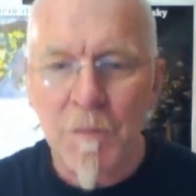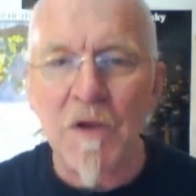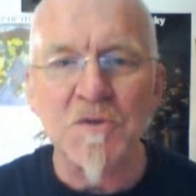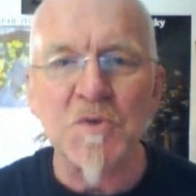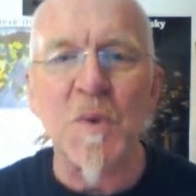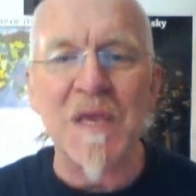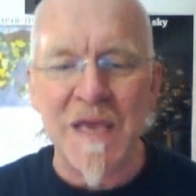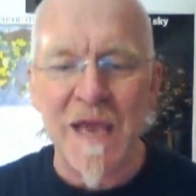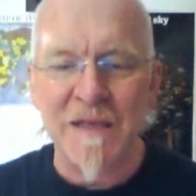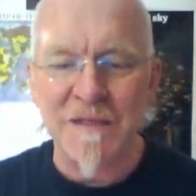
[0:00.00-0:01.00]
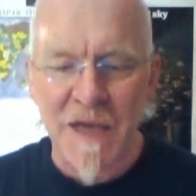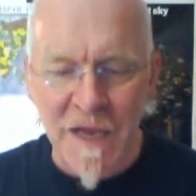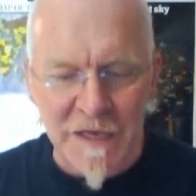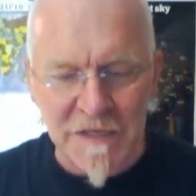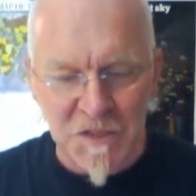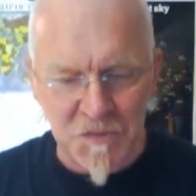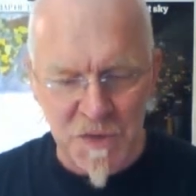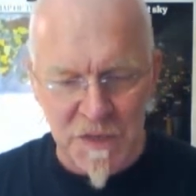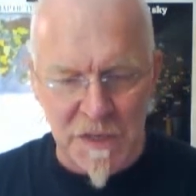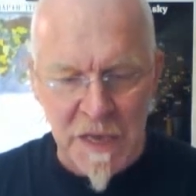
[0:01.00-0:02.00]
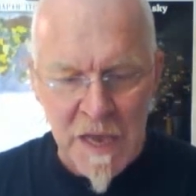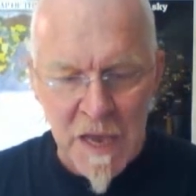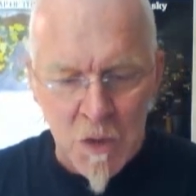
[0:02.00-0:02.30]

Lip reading: post-weekend haze, really.